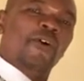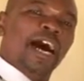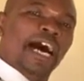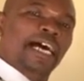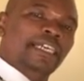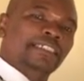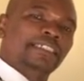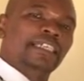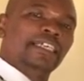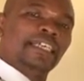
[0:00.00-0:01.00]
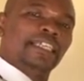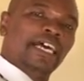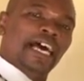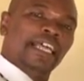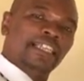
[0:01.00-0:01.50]
hide the
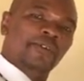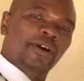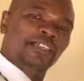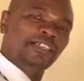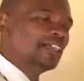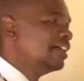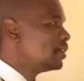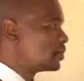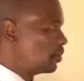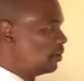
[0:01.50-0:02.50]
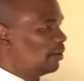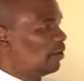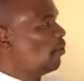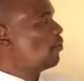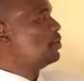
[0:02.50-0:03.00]
other one.
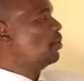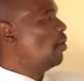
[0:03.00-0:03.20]
So we